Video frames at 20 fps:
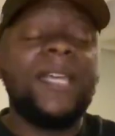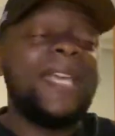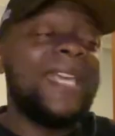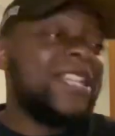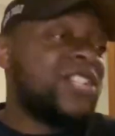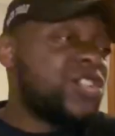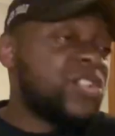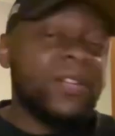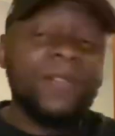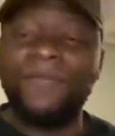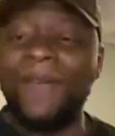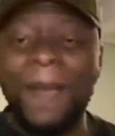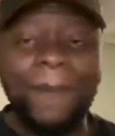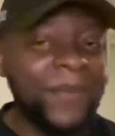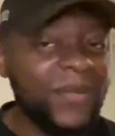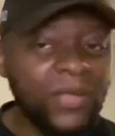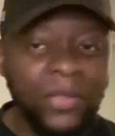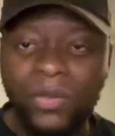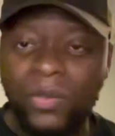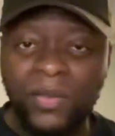It should have
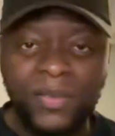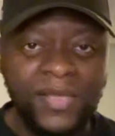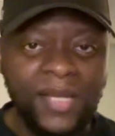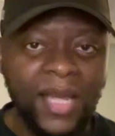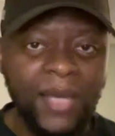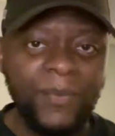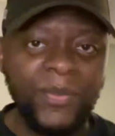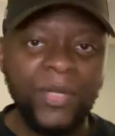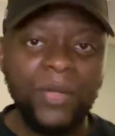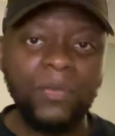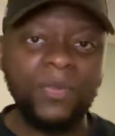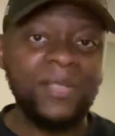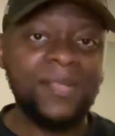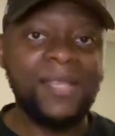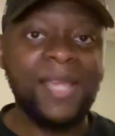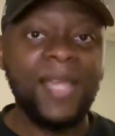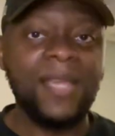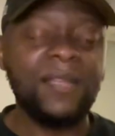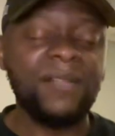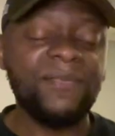happened a long time ago, the
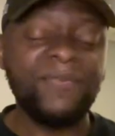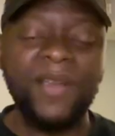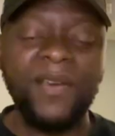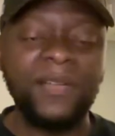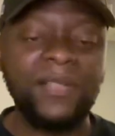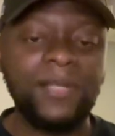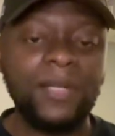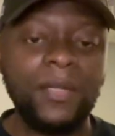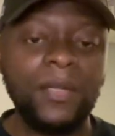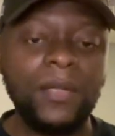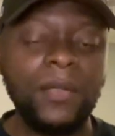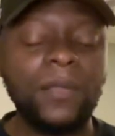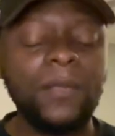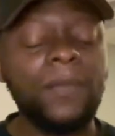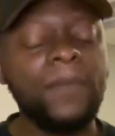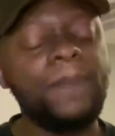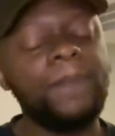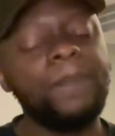sacking of Erik Ten Hag.